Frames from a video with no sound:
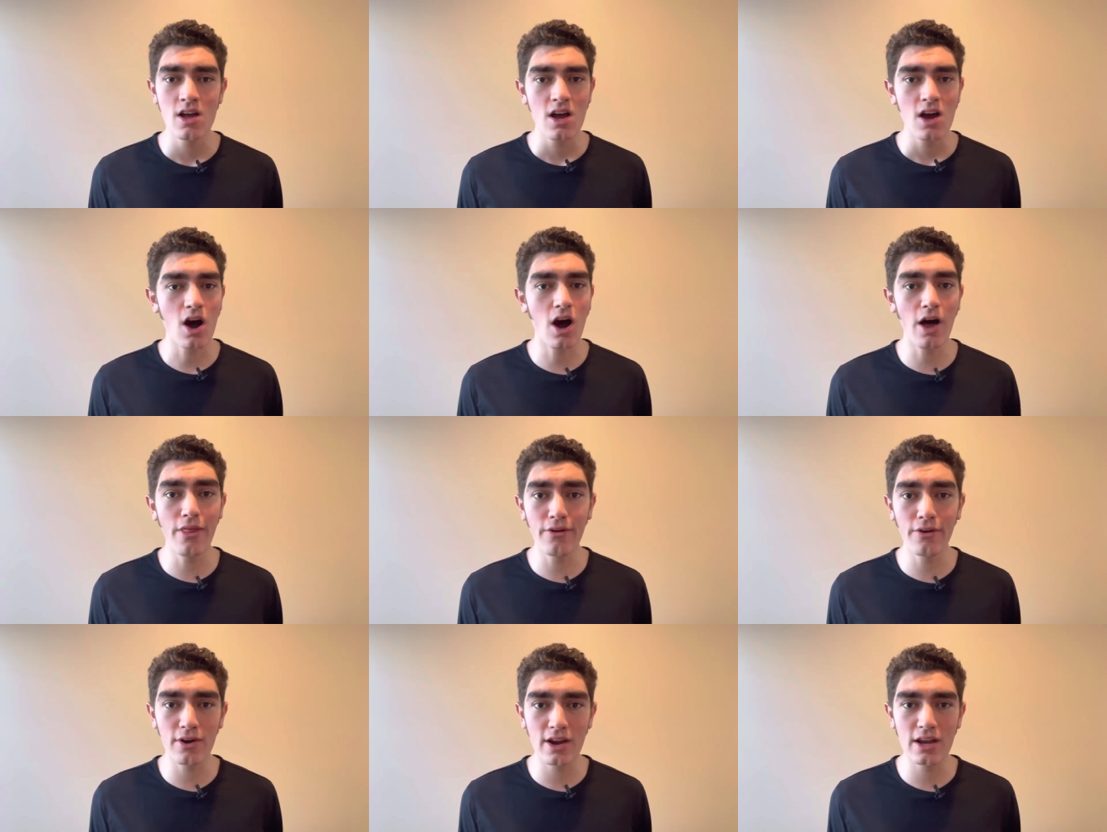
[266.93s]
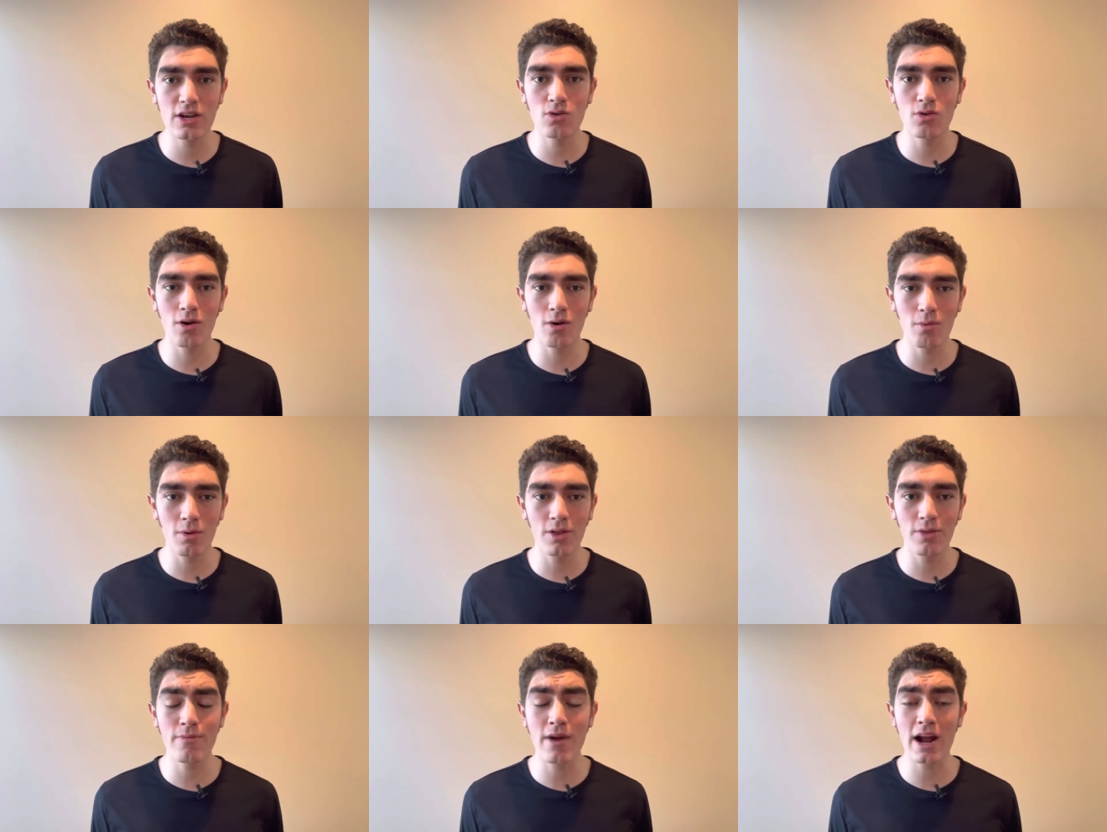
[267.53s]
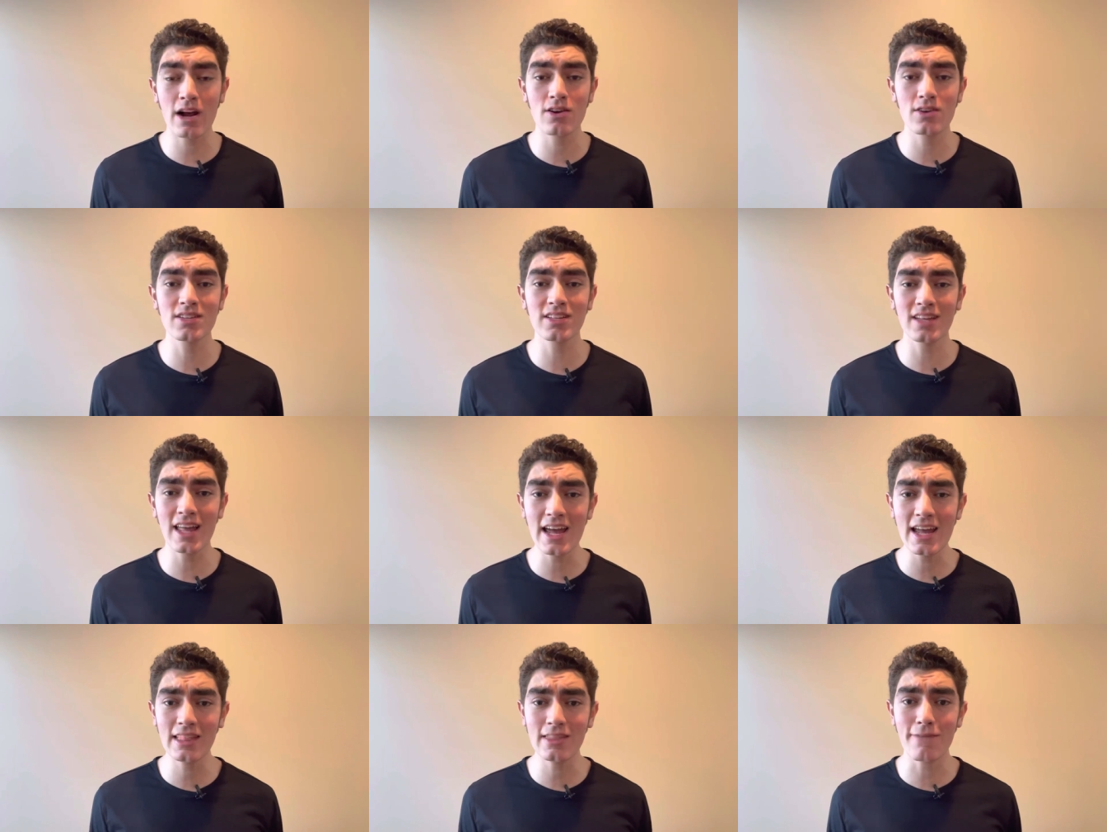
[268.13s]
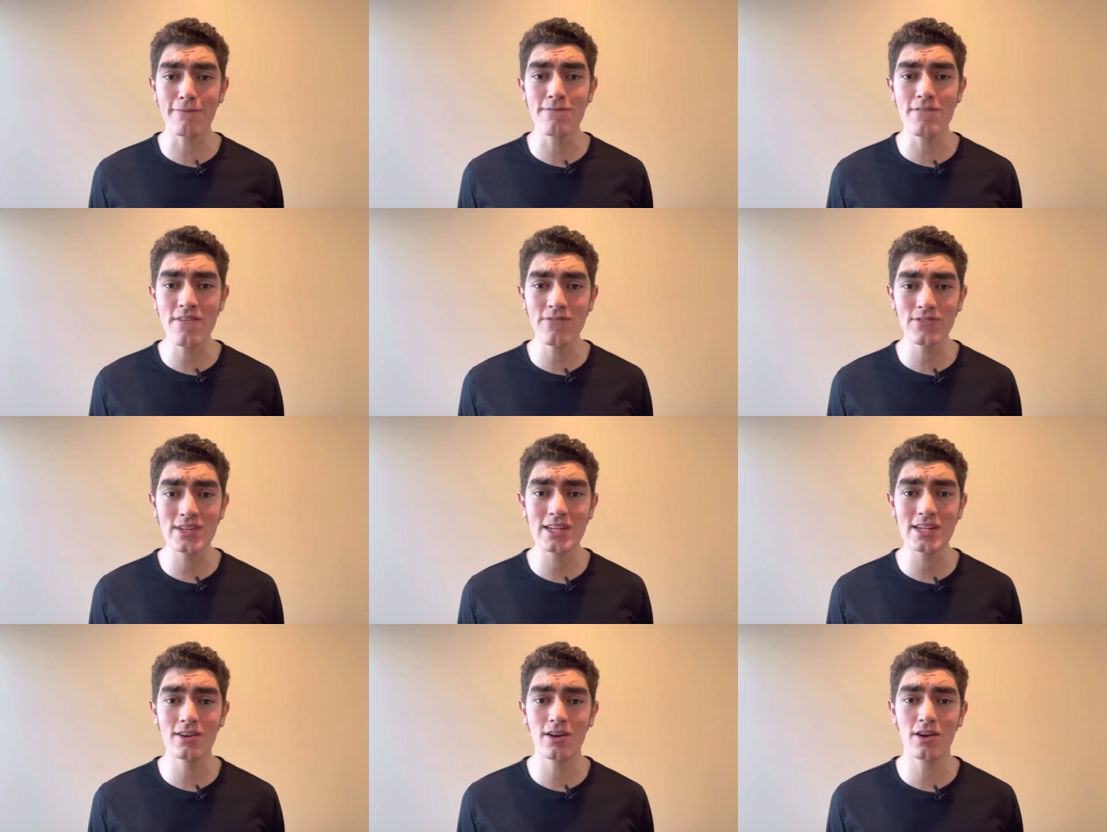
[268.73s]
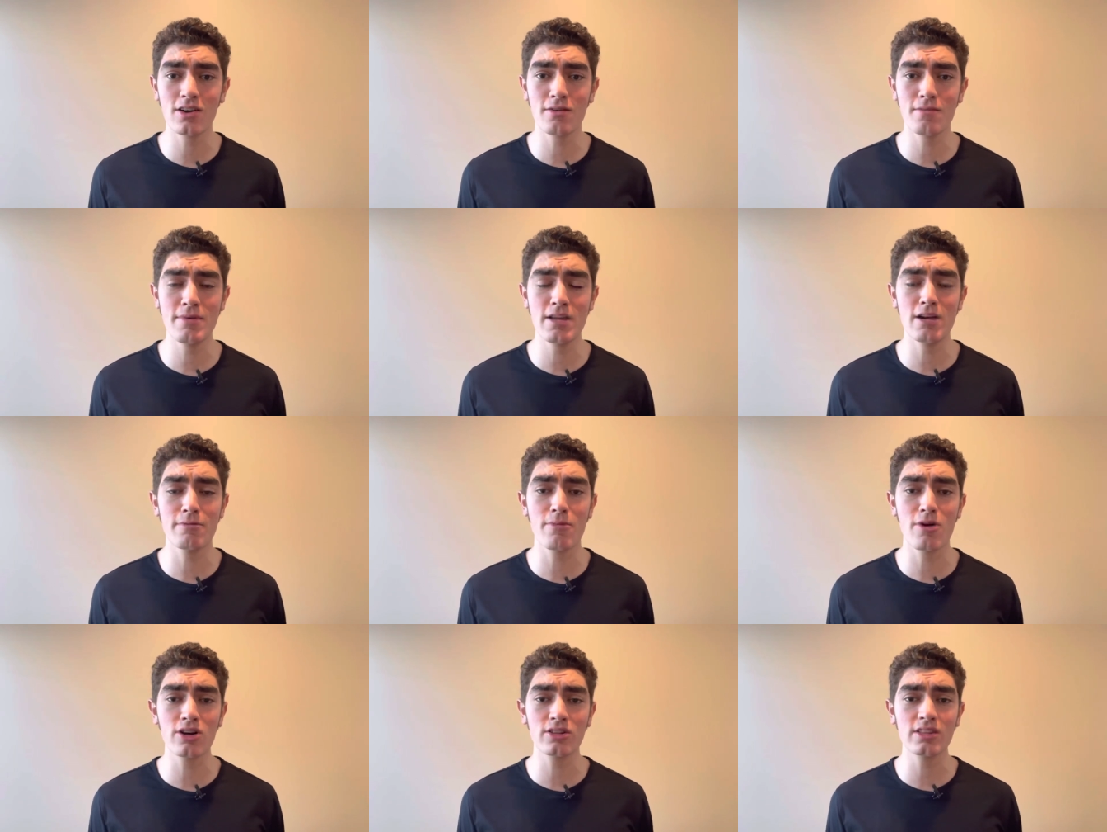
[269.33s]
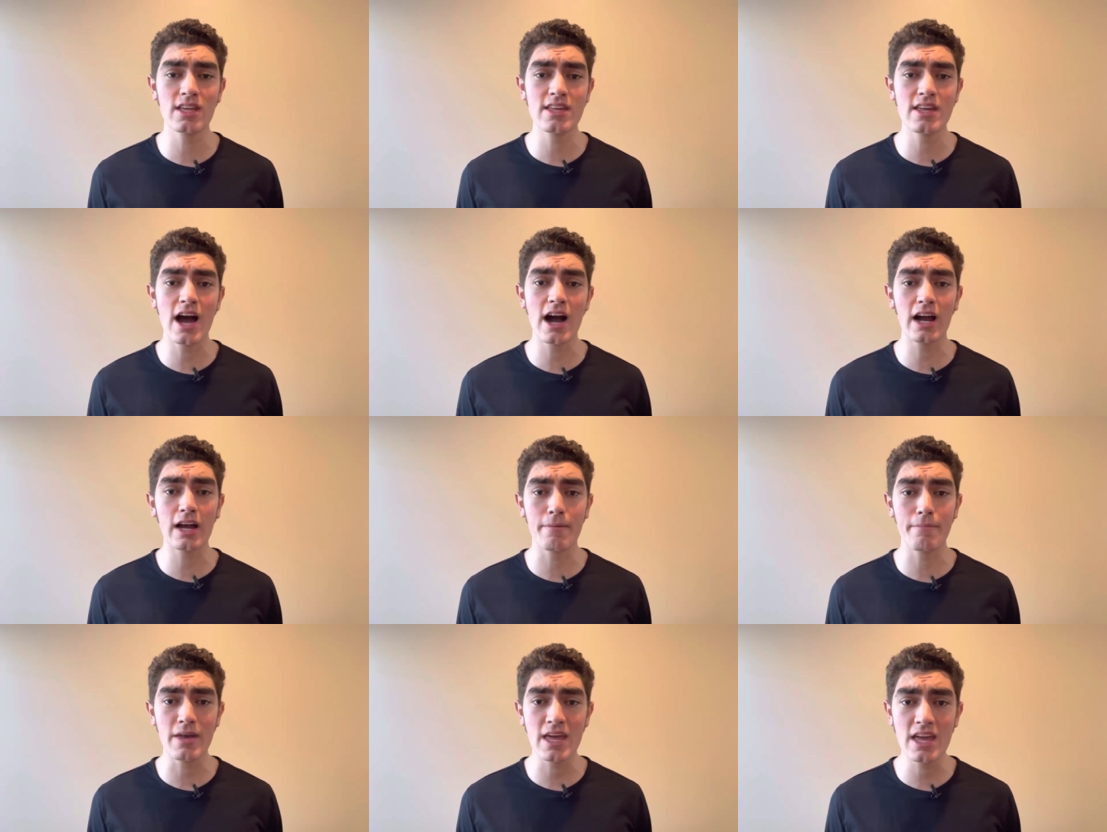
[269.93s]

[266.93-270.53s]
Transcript: other indoor world records like the 1500 meter mark that Jakob